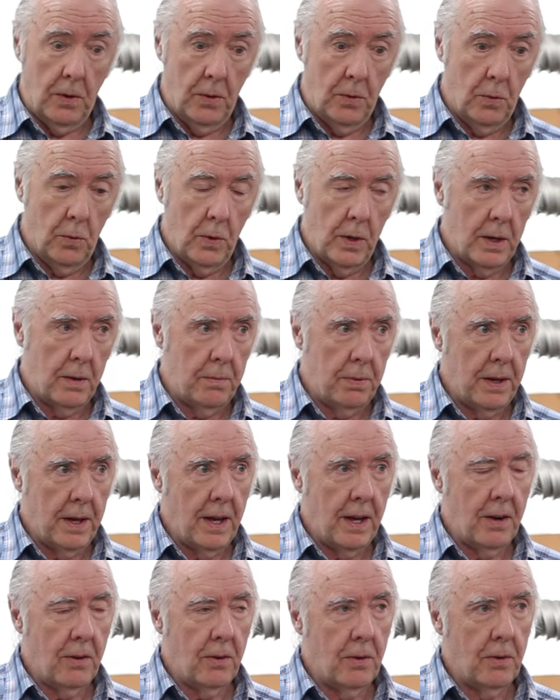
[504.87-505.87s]
When a
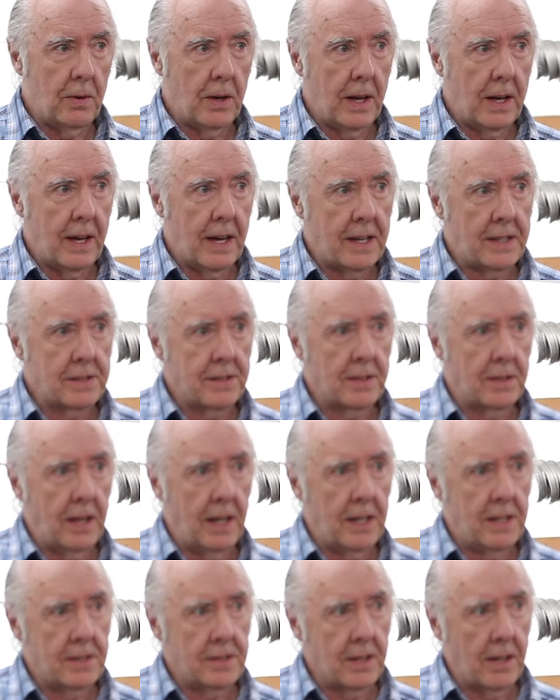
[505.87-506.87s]
piano
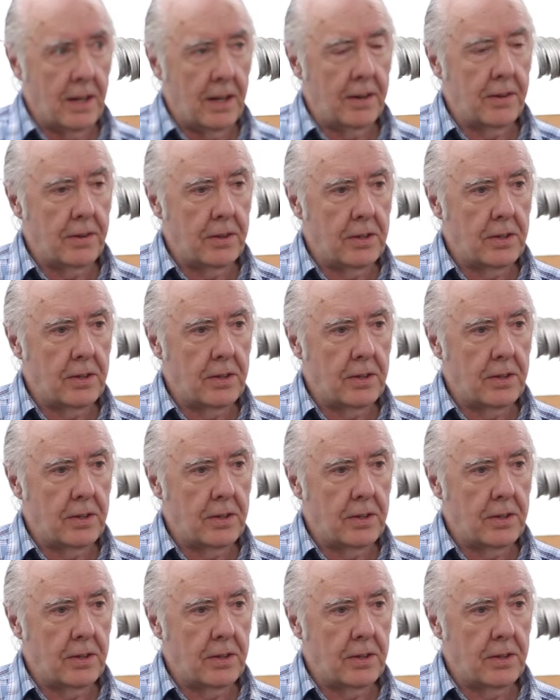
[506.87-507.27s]
is 100